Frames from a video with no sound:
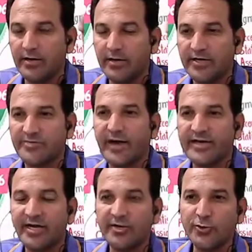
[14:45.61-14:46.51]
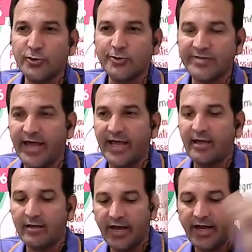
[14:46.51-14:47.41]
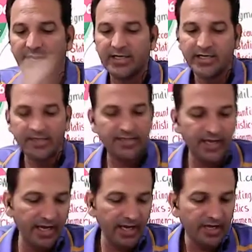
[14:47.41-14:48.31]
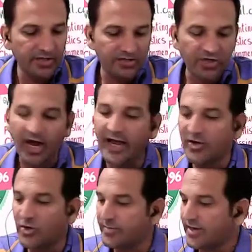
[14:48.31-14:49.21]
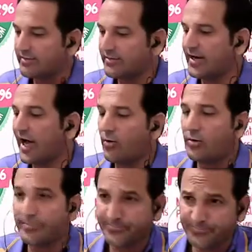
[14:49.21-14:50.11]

It's better to say it the trinomial. Now,